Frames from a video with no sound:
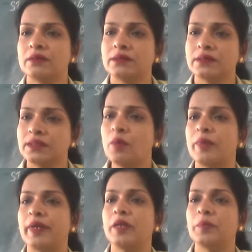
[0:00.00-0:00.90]

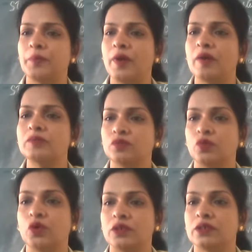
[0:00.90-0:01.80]
somebody pumped
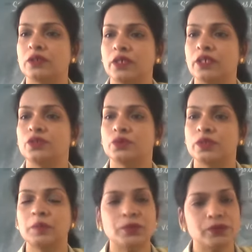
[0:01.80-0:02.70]
water into
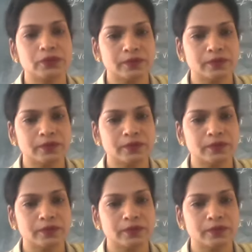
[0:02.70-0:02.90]
that pond.